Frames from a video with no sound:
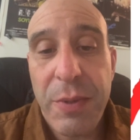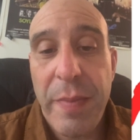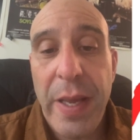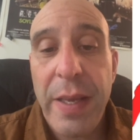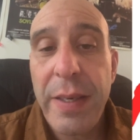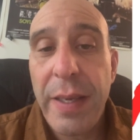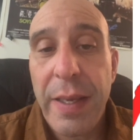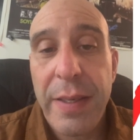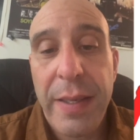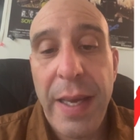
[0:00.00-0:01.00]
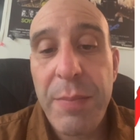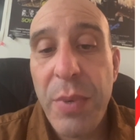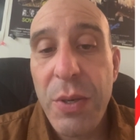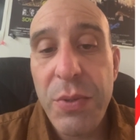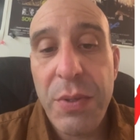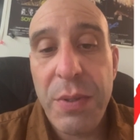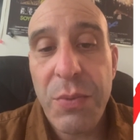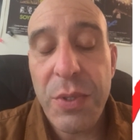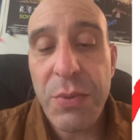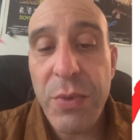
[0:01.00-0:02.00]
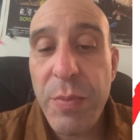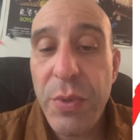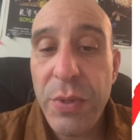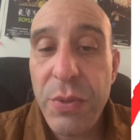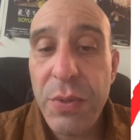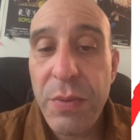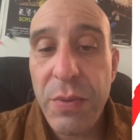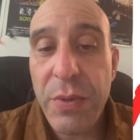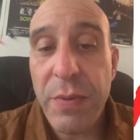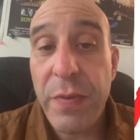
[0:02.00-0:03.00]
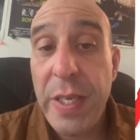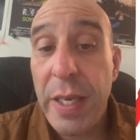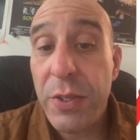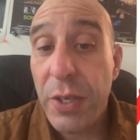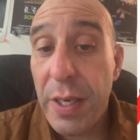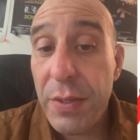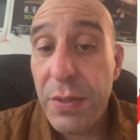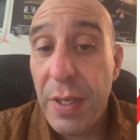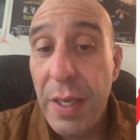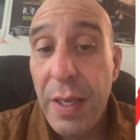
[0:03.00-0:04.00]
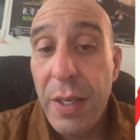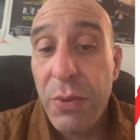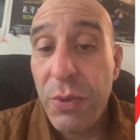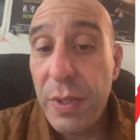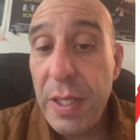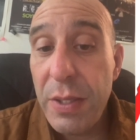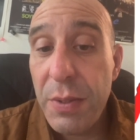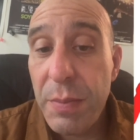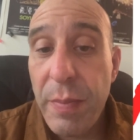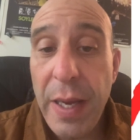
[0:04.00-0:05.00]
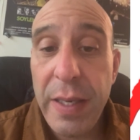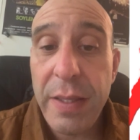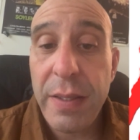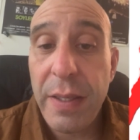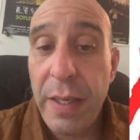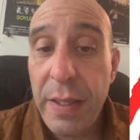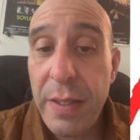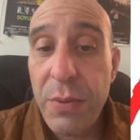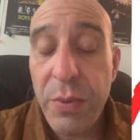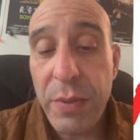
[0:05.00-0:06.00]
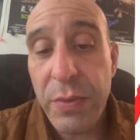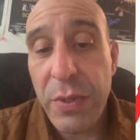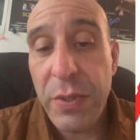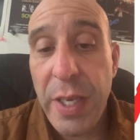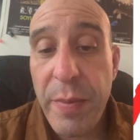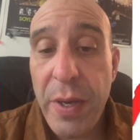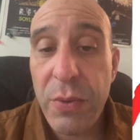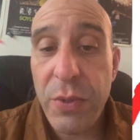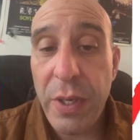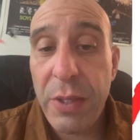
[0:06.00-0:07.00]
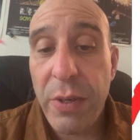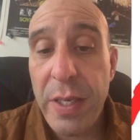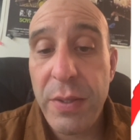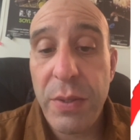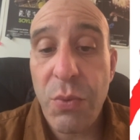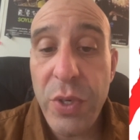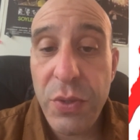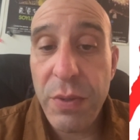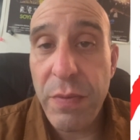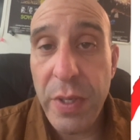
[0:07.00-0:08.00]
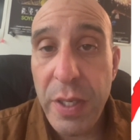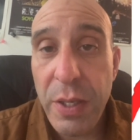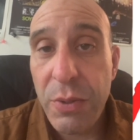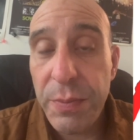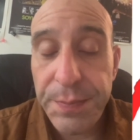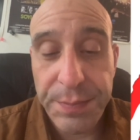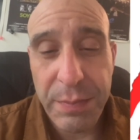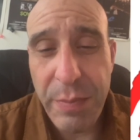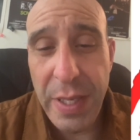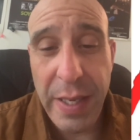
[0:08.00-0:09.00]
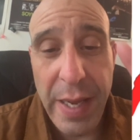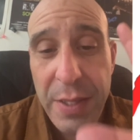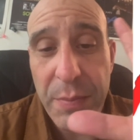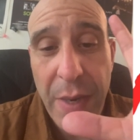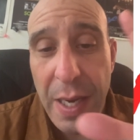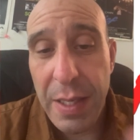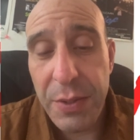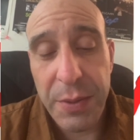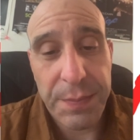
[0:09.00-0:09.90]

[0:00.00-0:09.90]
man. And that poster was reproduced for the VHS release back in the 80s when it first came out on that crazy Wizard Video big ass box.